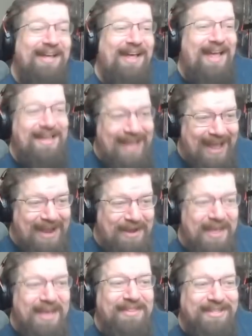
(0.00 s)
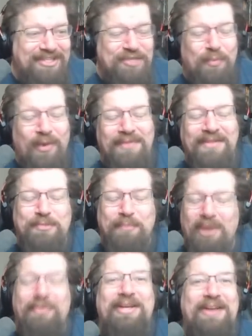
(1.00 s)
Again, this is one that's
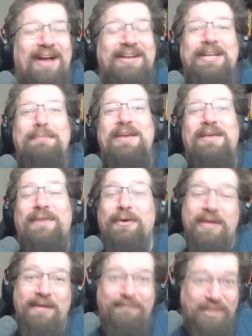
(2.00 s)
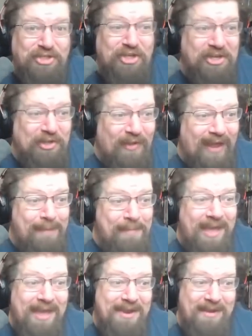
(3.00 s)
probably not going to be a very efficient climb,
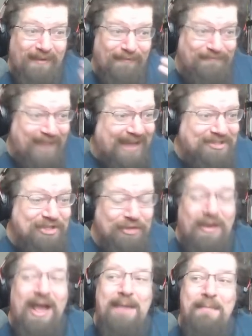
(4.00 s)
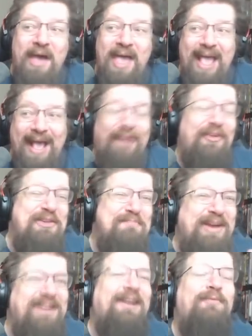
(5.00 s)
not a fast climb. Hell, it
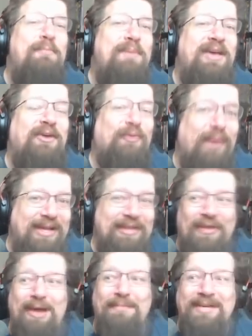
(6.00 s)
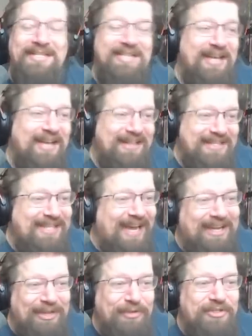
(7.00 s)
might not even be a great climb because this deck
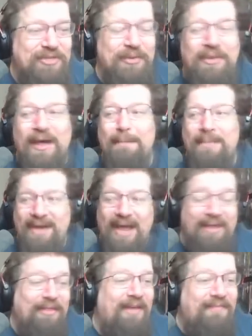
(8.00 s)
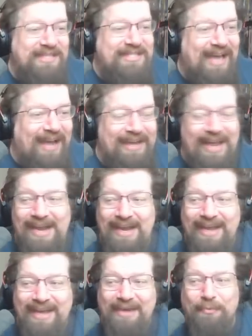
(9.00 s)
can lose to a lot, but I love this deck and I
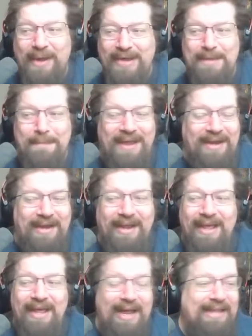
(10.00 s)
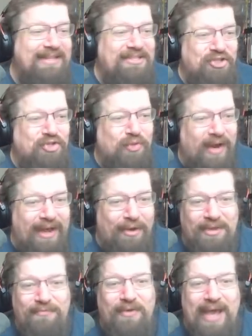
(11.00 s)
got to recommend it at least to try
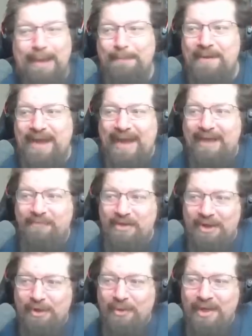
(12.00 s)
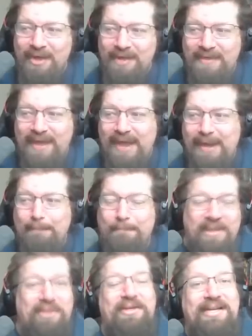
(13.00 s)
out if you happen to have, you know, the 8
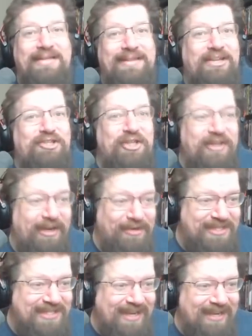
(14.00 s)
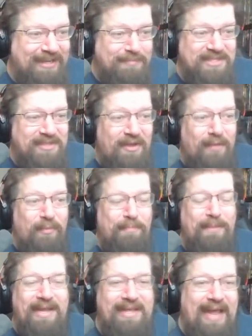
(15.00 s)
billion legendaries that it comes along with.
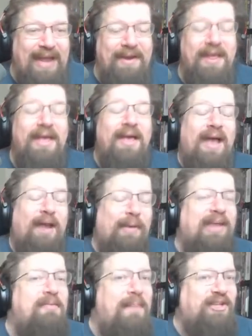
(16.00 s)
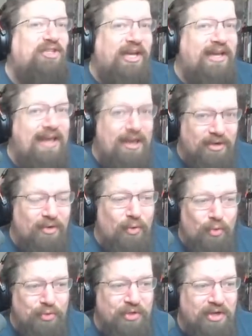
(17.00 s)
But again, I recommend checking out our
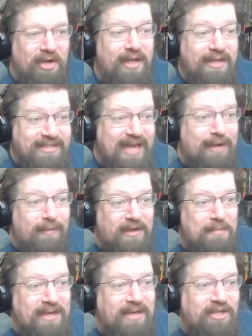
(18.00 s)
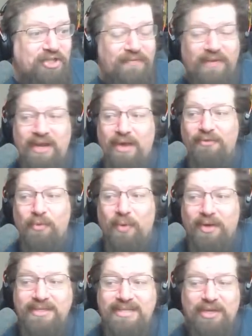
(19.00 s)
older deck recommendation video if you
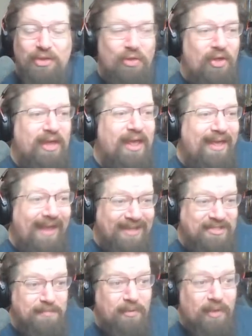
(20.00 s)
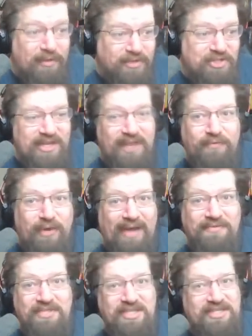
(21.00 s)
want to take a look at some other safe
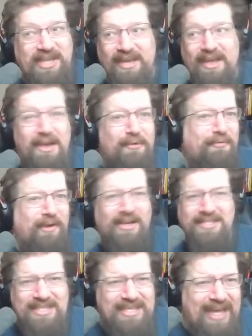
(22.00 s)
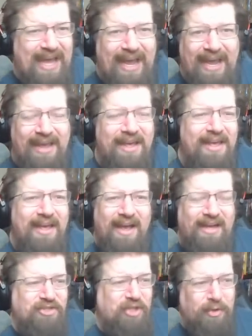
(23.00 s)
crafts because like Frosty K,
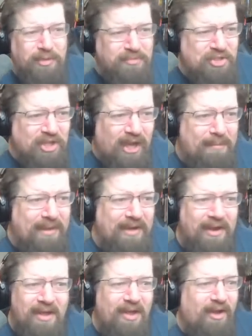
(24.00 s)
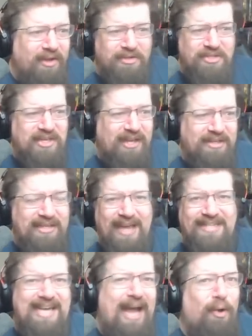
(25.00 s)
uh, Totem Shaman, all those style of
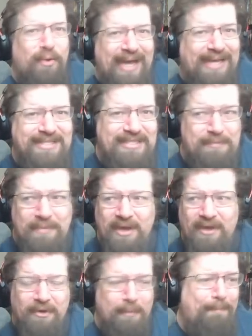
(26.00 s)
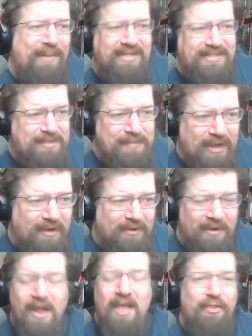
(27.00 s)
decks, Outcast Demon Hunter, Big Demon
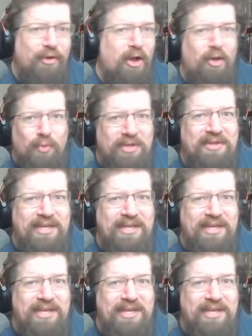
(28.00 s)
Hunter, they're all really